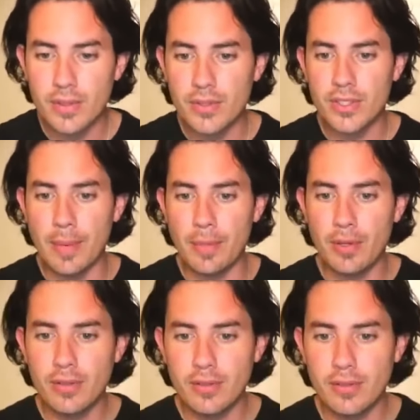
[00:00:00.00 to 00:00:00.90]

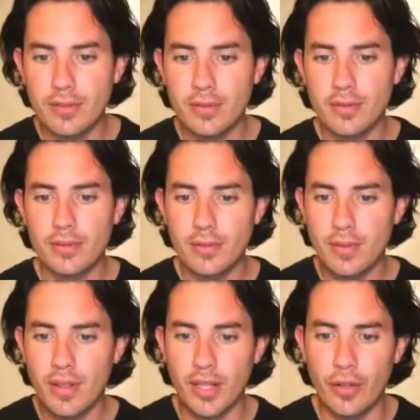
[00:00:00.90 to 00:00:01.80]
stubble.
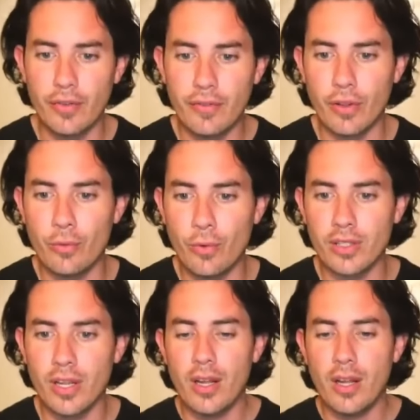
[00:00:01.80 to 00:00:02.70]
Thank you for the
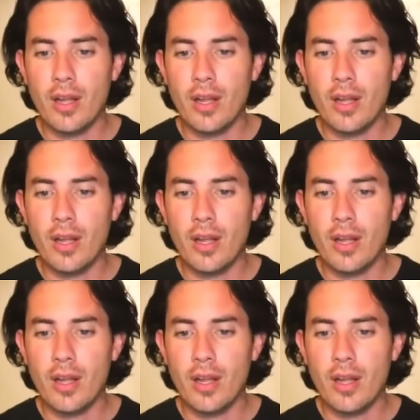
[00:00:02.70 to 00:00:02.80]
word.